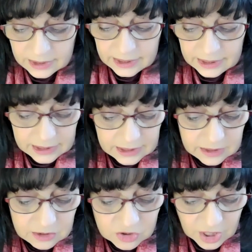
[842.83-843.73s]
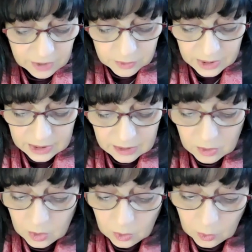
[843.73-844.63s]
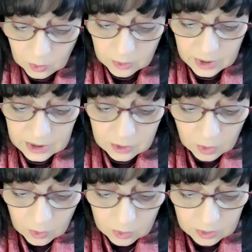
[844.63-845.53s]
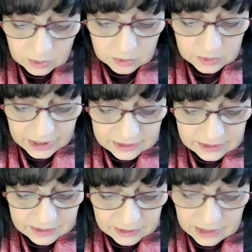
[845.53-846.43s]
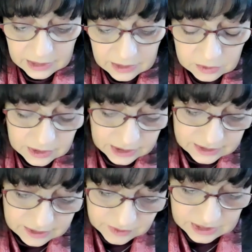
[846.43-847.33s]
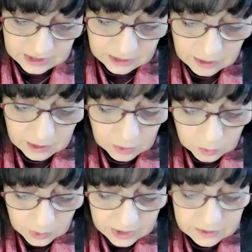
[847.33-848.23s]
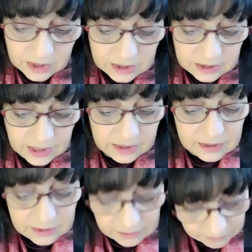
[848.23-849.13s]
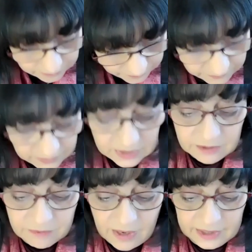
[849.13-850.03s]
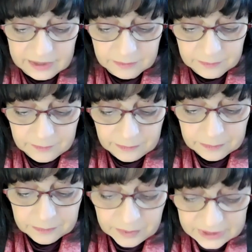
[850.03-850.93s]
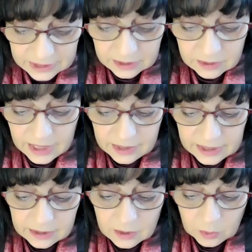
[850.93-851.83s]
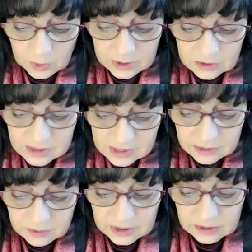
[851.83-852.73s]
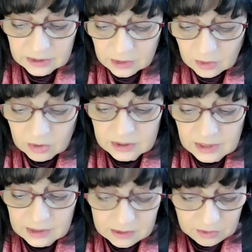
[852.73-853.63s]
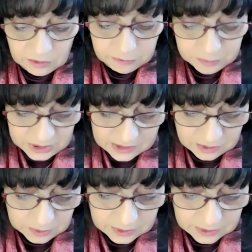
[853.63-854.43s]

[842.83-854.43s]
in general, or a goal connectivity with the divine, particularly when considering the context of priesthood.